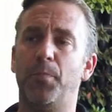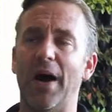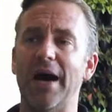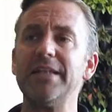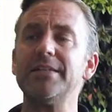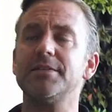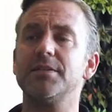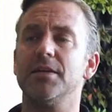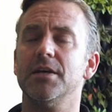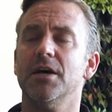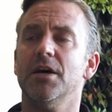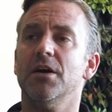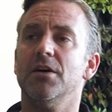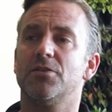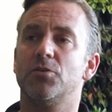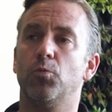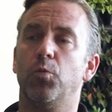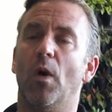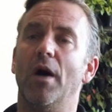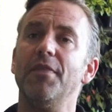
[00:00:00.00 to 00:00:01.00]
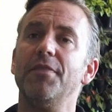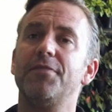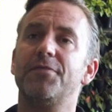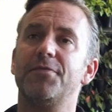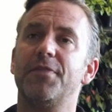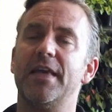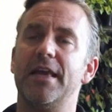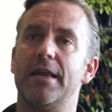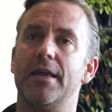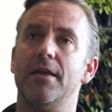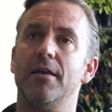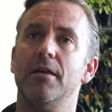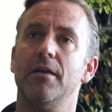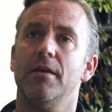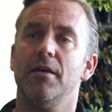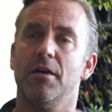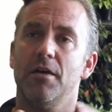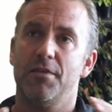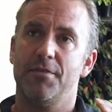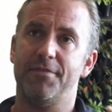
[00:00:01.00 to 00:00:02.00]
But the one
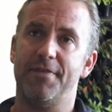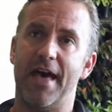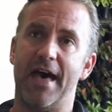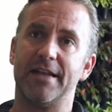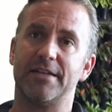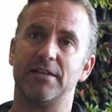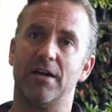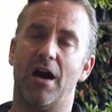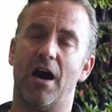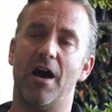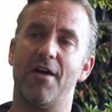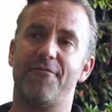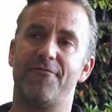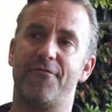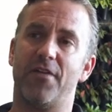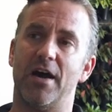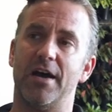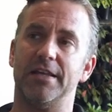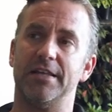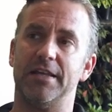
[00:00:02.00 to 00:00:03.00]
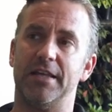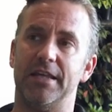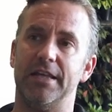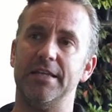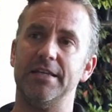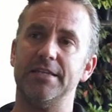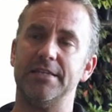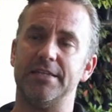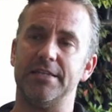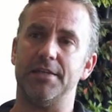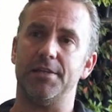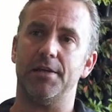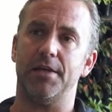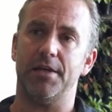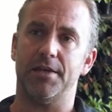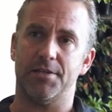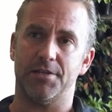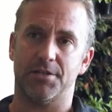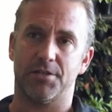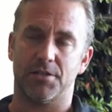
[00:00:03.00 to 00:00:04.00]
thing that I find
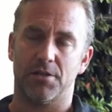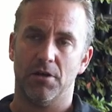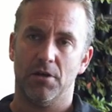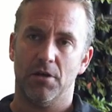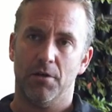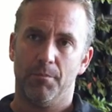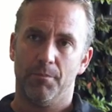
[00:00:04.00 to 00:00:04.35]
easy is